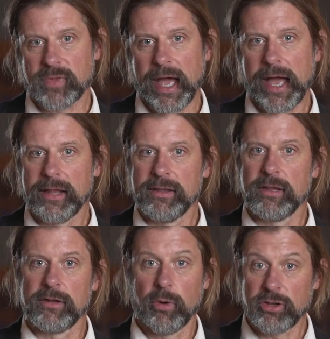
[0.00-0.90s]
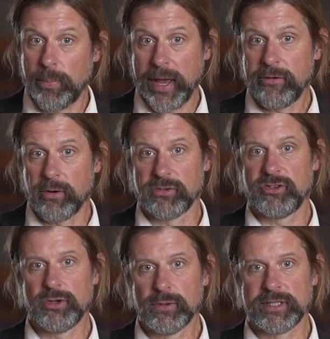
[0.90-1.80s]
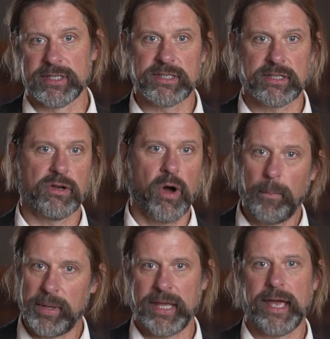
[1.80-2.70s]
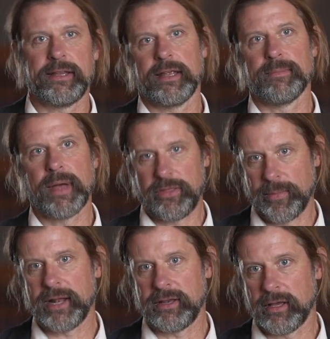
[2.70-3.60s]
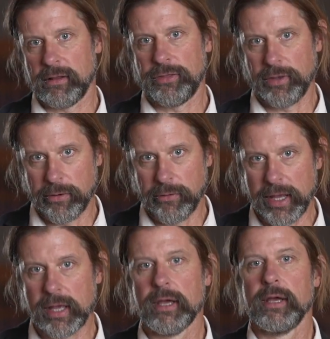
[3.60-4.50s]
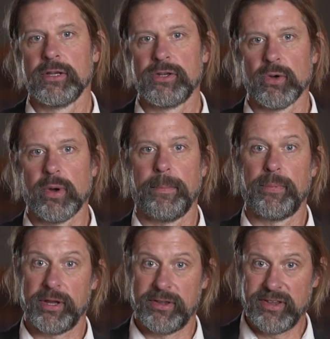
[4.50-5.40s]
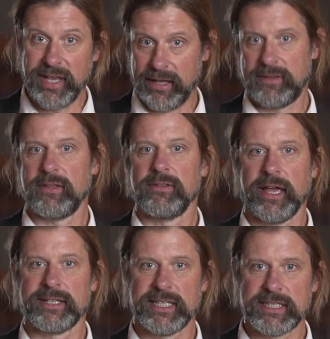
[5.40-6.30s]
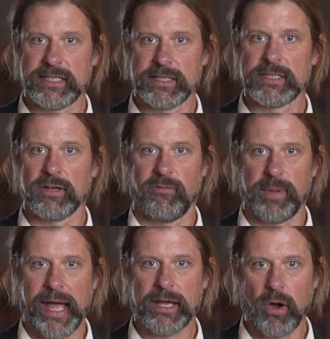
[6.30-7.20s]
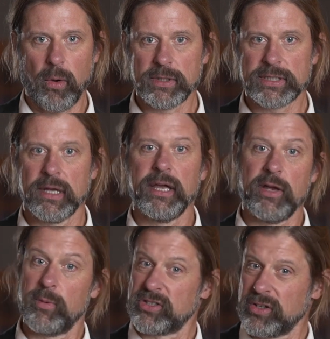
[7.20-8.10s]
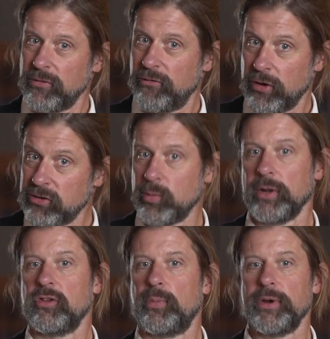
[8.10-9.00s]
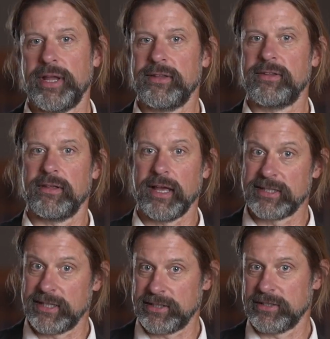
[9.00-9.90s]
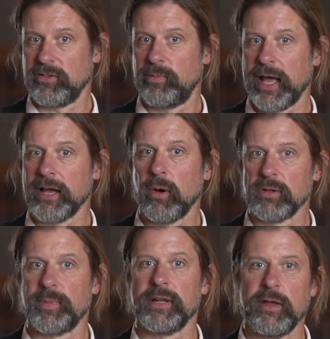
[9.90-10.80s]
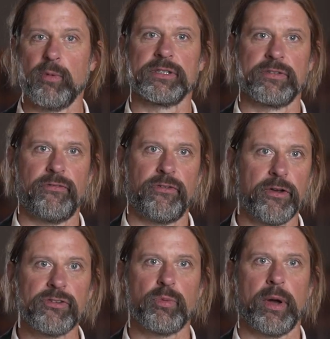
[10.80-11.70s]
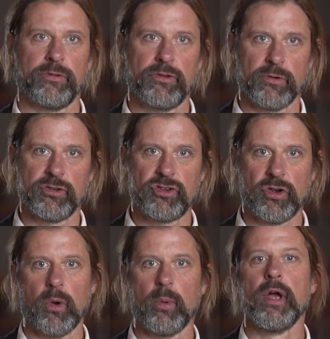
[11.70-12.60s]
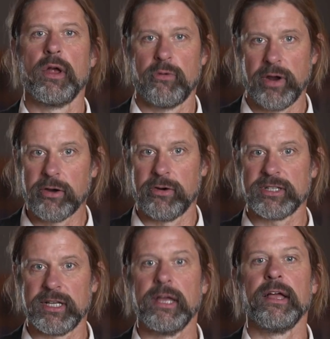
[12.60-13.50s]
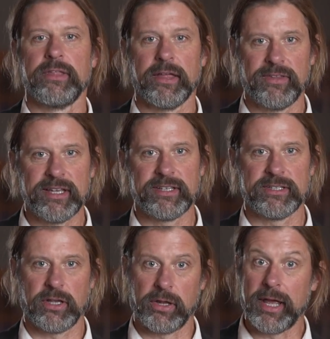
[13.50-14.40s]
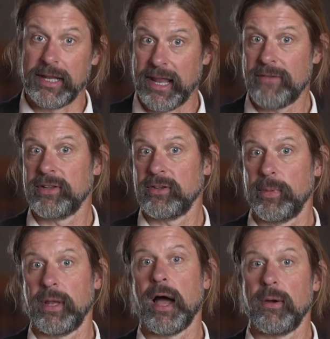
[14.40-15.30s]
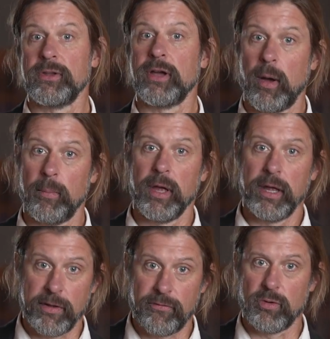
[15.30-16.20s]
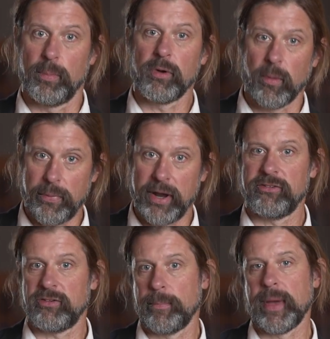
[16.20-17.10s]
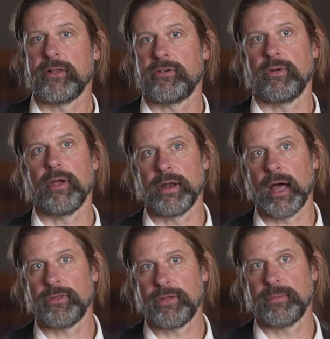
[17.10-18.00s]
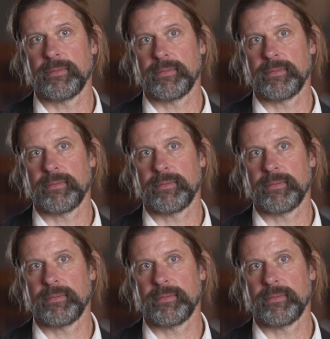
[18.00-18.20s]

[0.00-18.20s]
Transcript: And Roger Penrose used this complicated mathematical theory to predict the existence of black holes. He was not the first one to predict the existence of black holes, but he was the first one to show rigorously that this is an inevitable outcome if you compress matter enough.